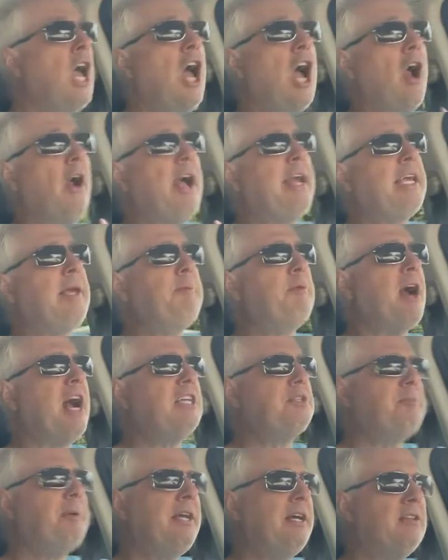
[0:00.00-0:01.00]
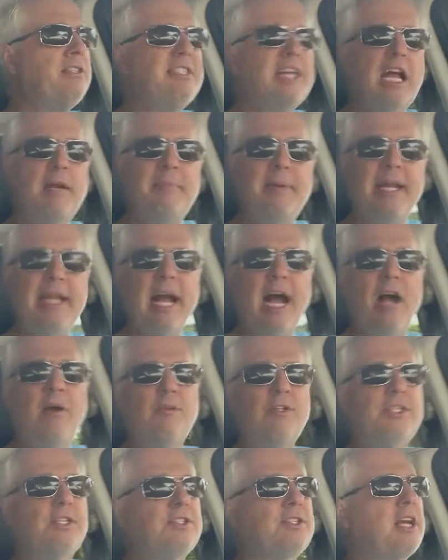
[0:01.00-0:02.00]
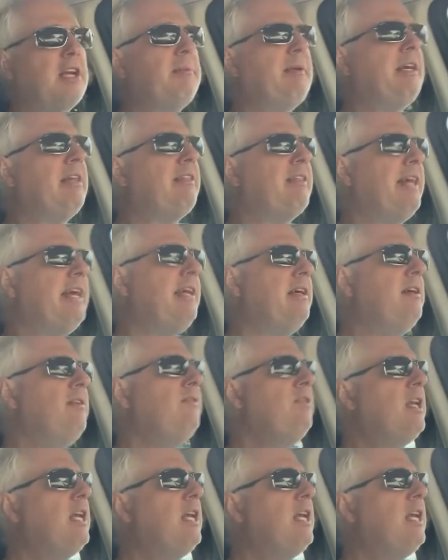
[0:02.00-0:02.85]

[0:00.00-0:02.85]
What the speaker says: All right, keep your eyes peeled. Deadbeat hours. It's going to be a thing.